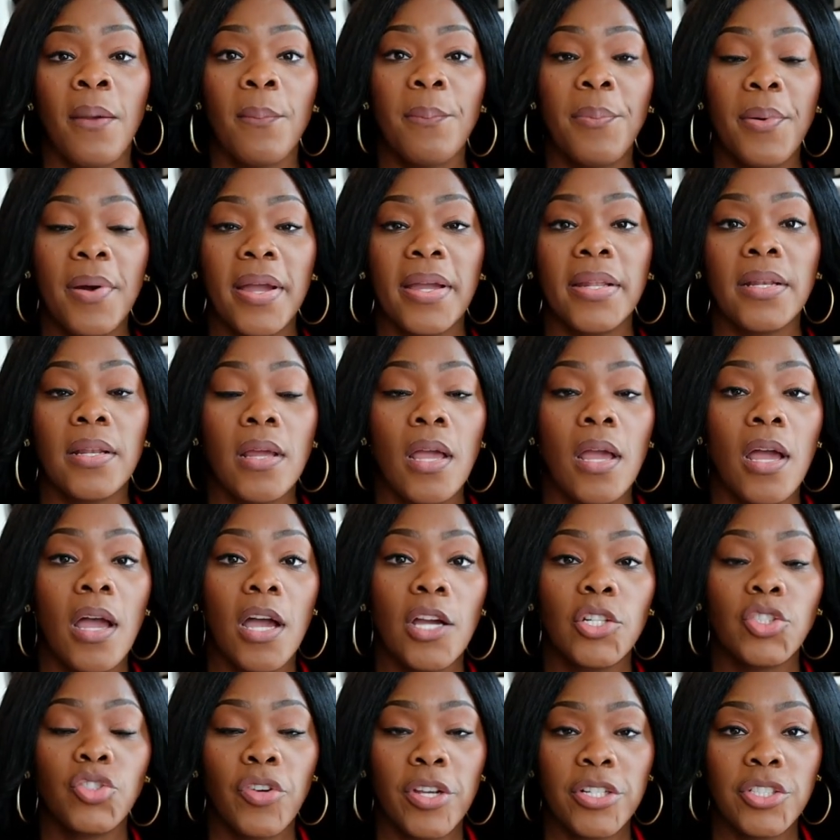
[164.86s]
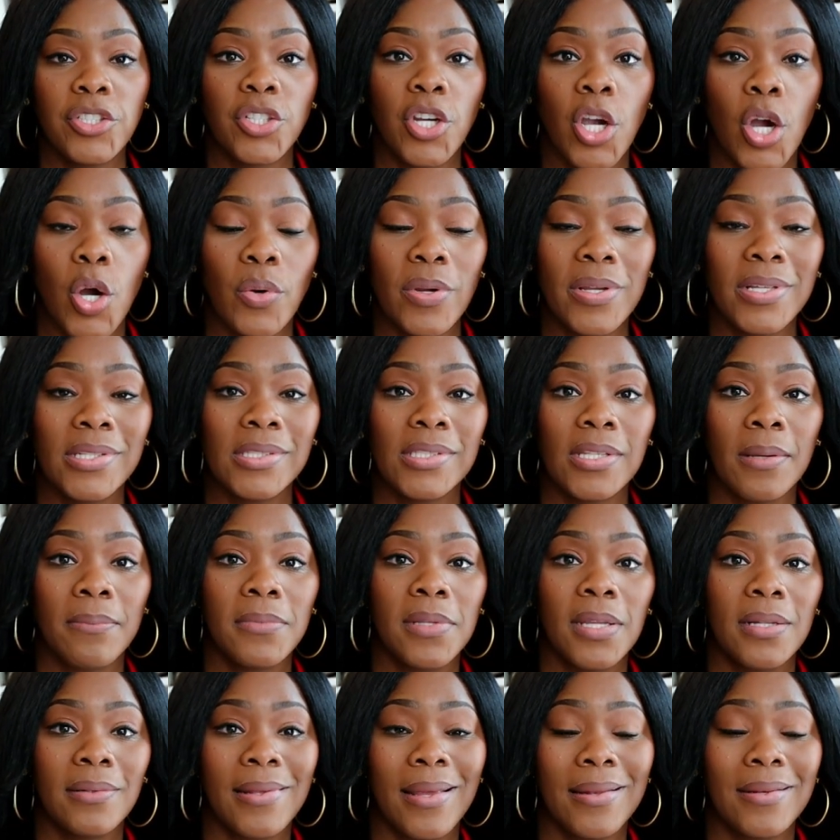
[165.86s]
But a trench coat is
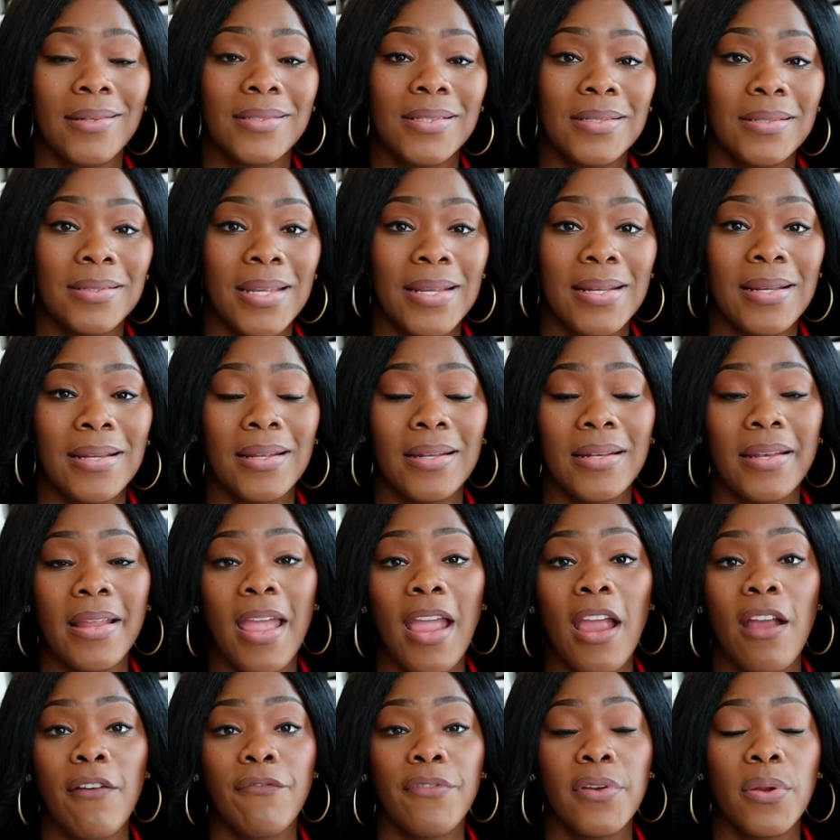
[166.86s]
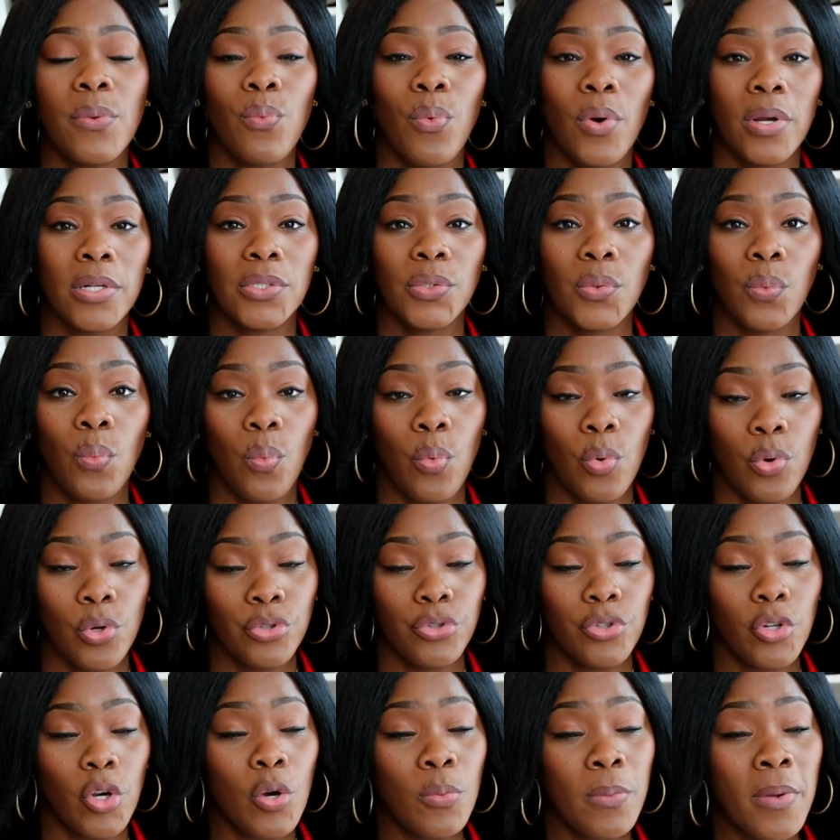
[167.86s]
something that is needed in everyone's
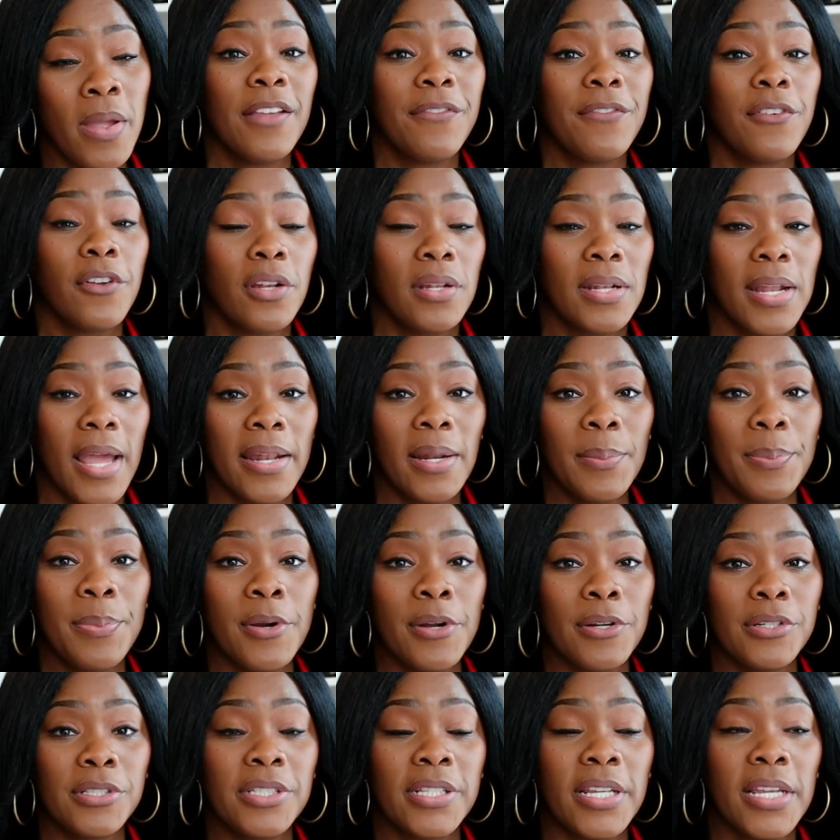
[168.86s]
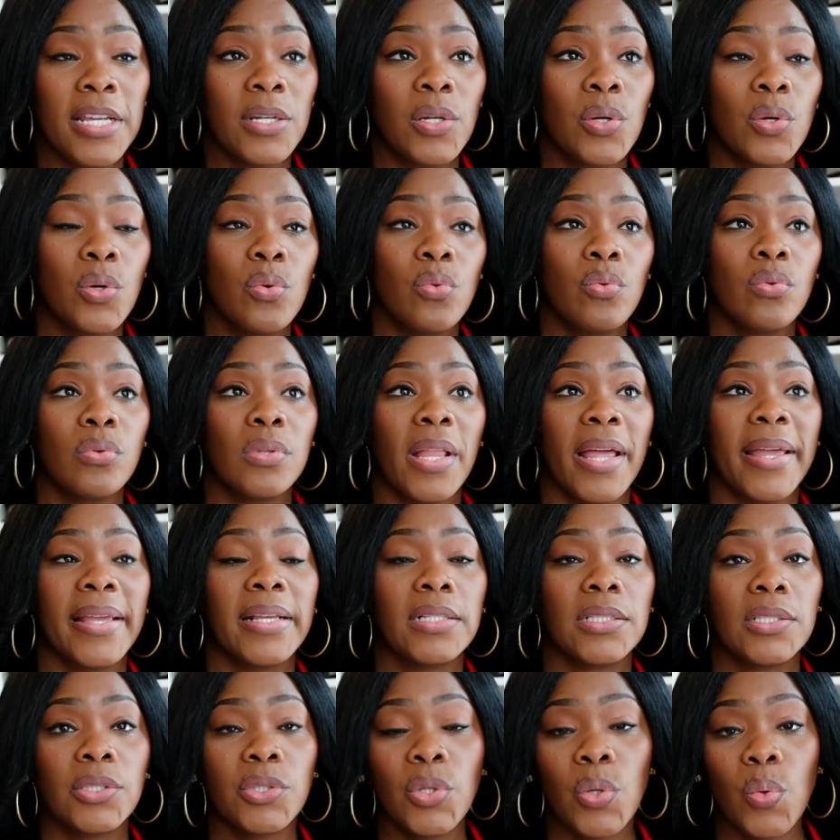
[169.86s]
wardrobe. If you're not a person who
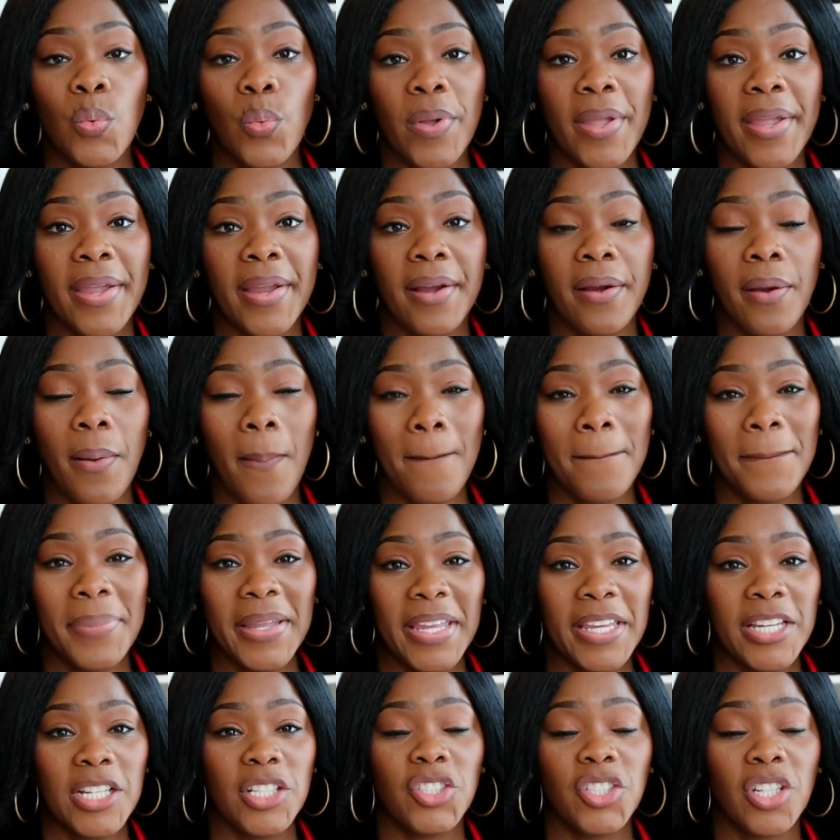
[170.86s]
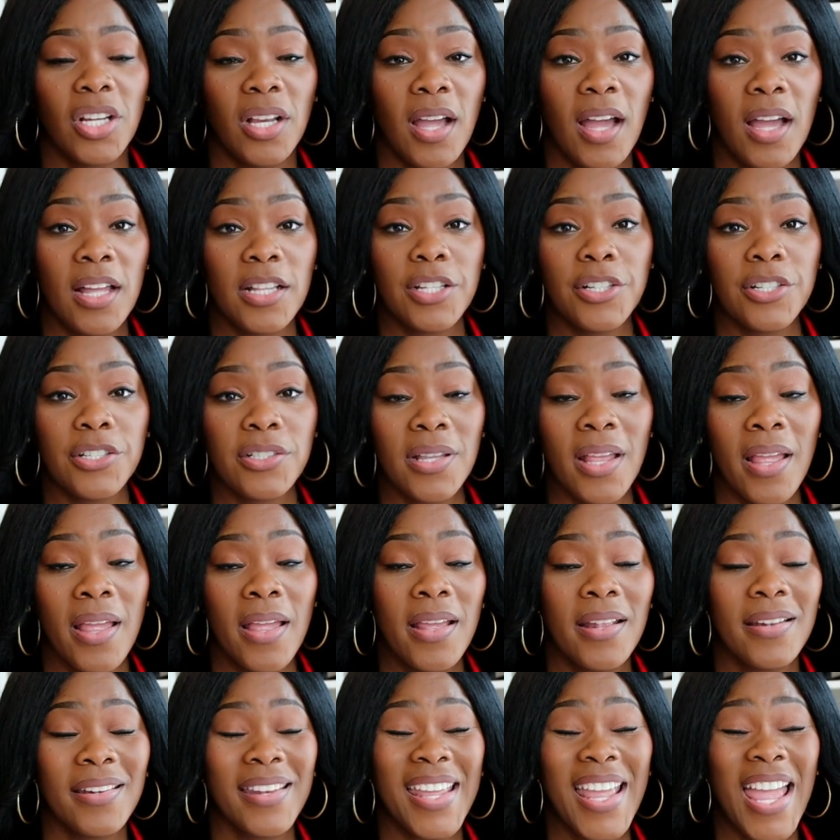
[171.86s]
likes to wear beige colors,
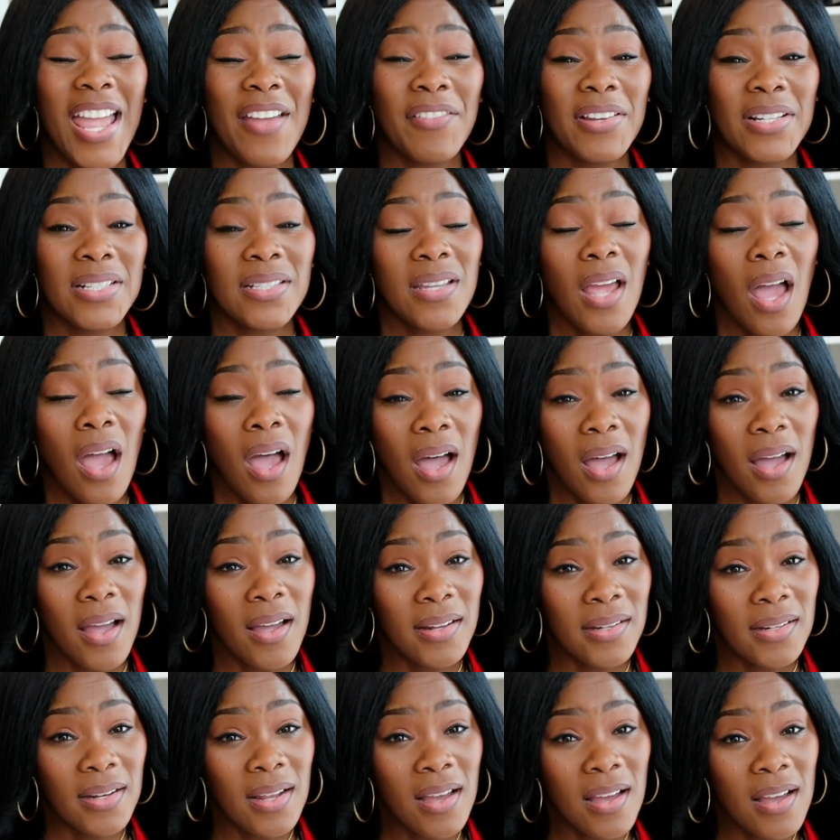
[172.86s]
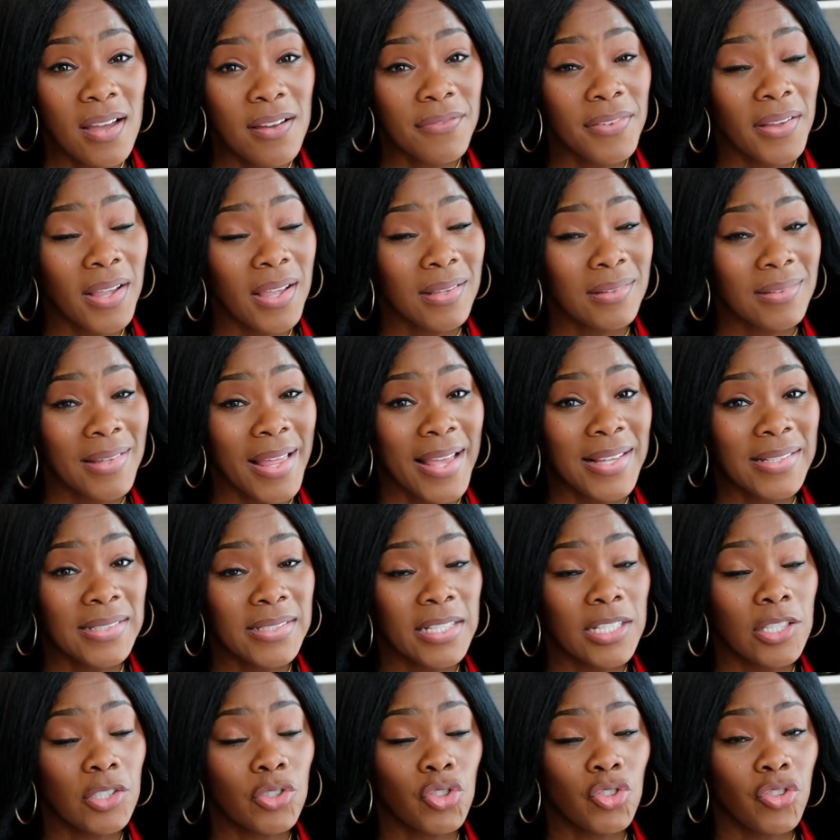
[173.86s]
they have a ton of
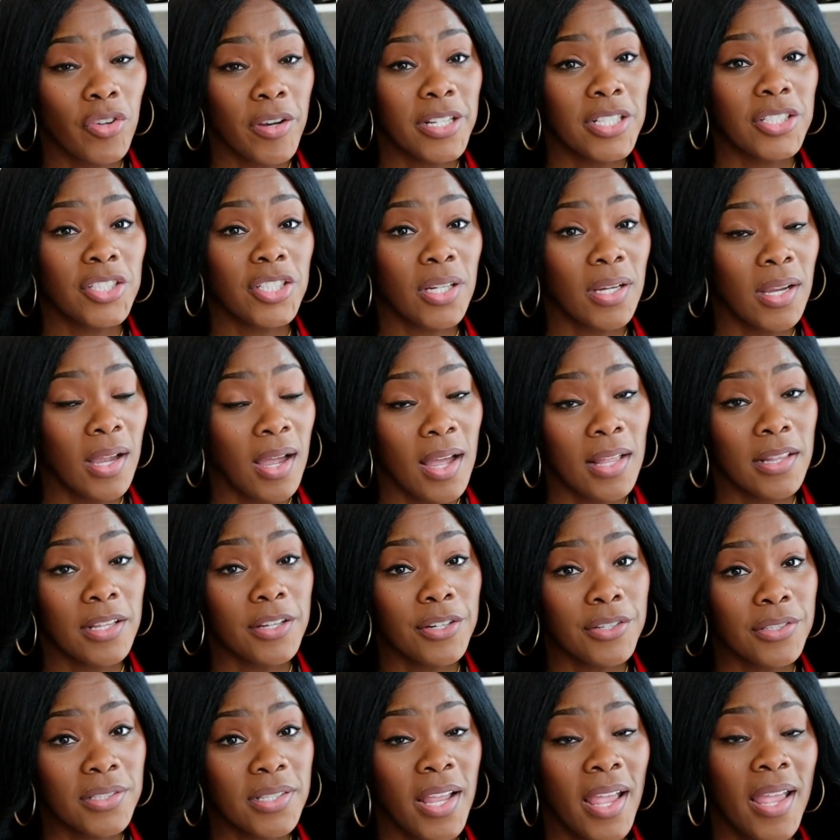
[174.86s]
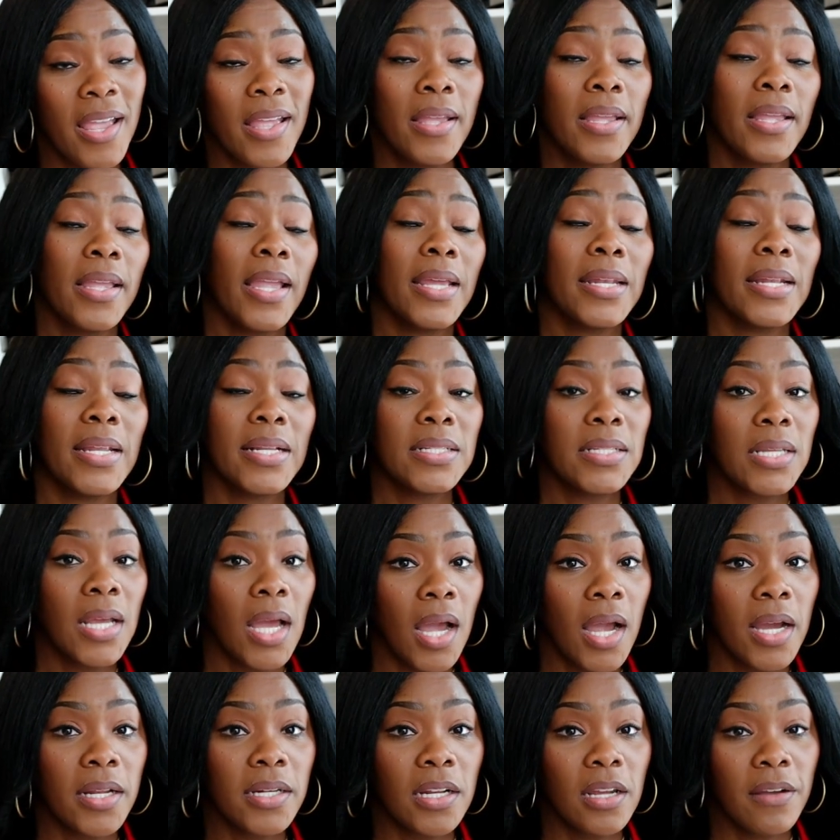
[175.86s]
classic trench colors and a
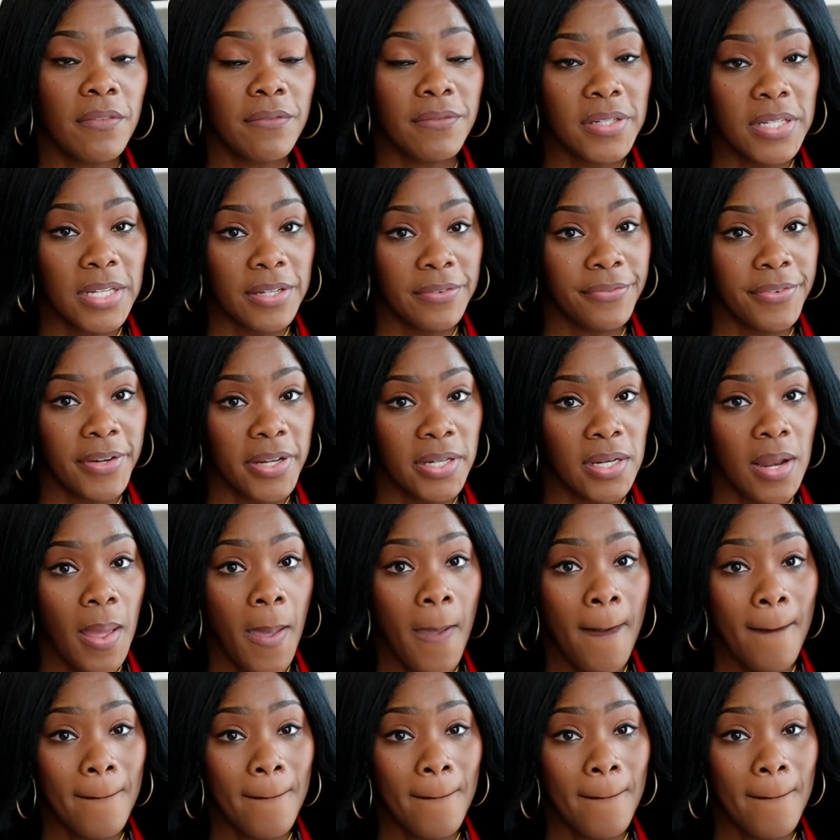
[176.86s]
ton of different